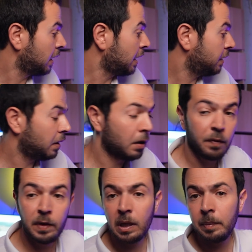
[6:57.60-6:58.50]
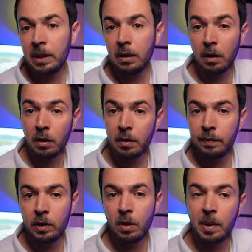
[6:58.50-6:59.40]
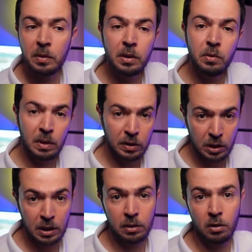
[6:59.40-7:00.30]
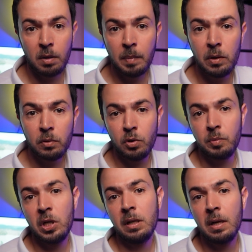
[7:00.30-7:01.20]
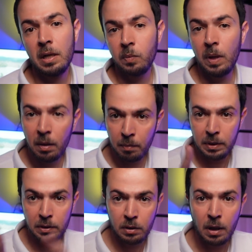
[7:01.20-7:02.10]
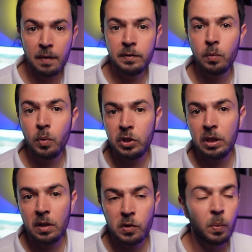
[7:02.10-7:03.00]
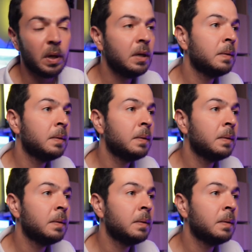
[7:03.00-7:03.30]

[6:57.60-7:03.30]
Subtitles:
I really love it. I made another video about it. You can check it on my YouTube channel as well, but after watching this one.